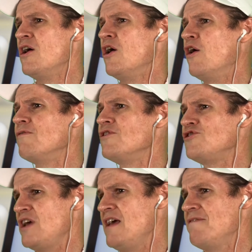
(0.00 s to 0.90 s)
of the
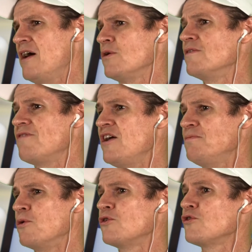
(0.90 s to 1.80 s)
share value of
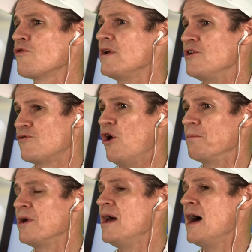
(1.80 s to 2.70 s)
Facebook has already
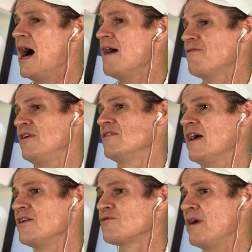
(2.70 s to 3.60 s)
dropped after these
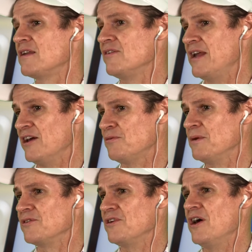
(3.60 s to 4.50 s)
latest rounds of
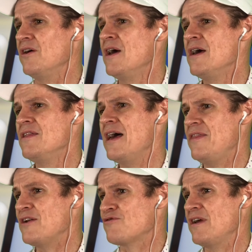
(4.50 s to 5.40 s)
announcements. So
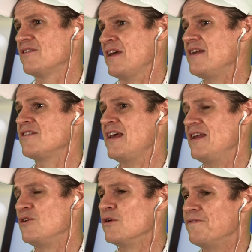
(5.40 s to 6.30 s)
that translates
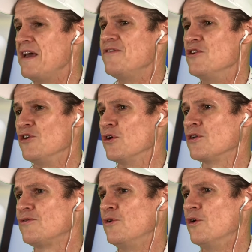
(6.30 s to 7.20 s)
into a fair few dollars
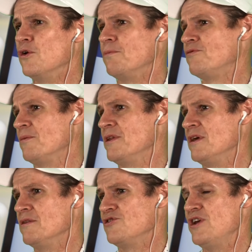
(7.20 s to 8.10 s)
for some of
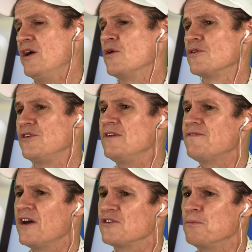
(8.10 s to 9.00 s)
the shareholders in
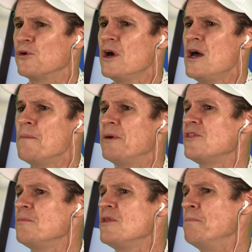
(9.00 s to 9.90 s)
Facebook. But
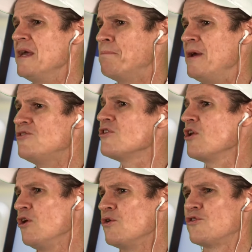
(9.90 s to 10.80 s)
the big picture, the
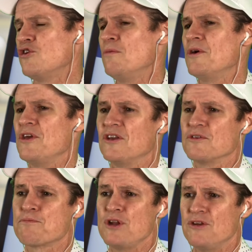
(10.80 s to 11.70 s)
long term, I think is a
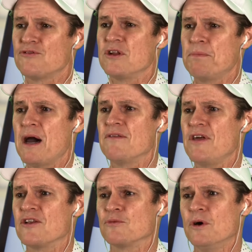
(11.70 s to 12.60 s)
pretty interesting part of that
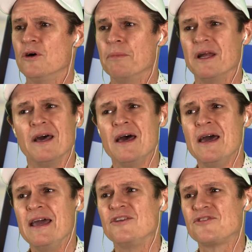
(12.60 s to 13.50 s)
as well. But
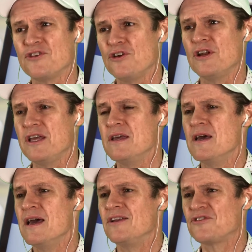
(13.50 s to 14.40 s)
it's certainly
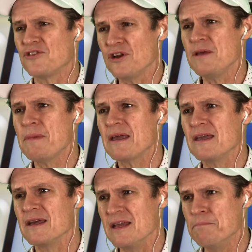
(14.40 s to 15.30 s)

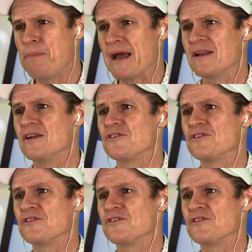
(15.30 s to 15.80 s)
making an impact, and it's